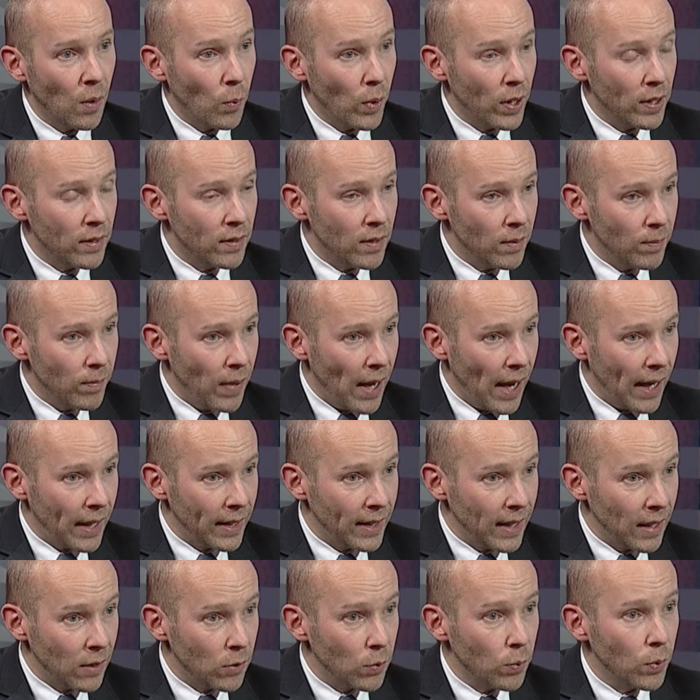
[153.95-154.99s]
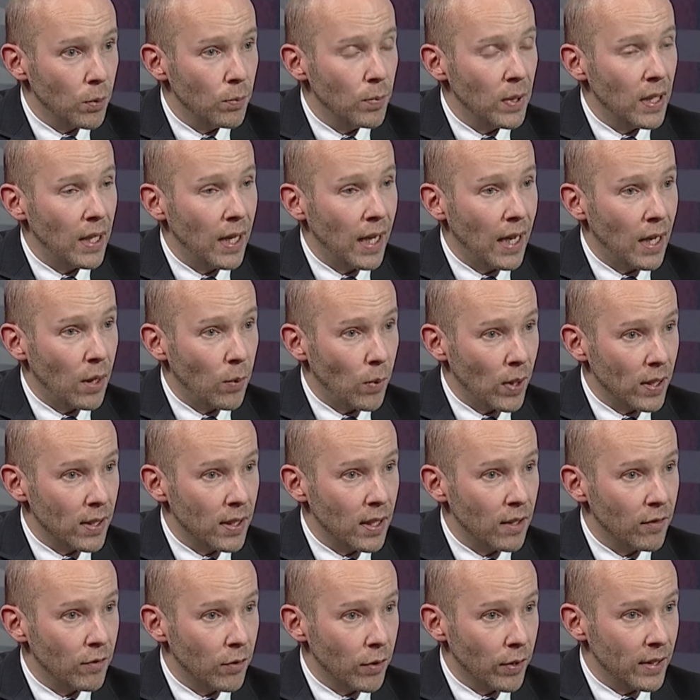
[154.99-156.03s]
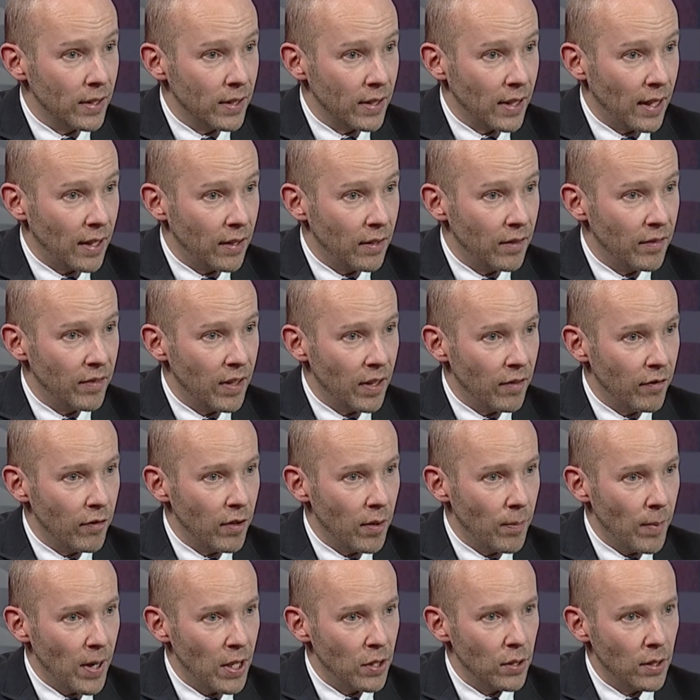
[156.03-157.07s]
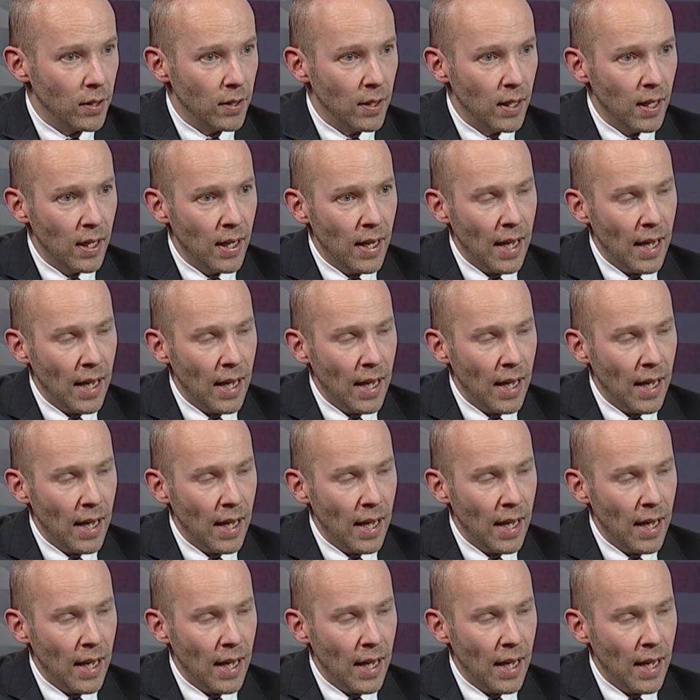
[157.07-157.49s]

with the bank that would be requesting for this kind of information.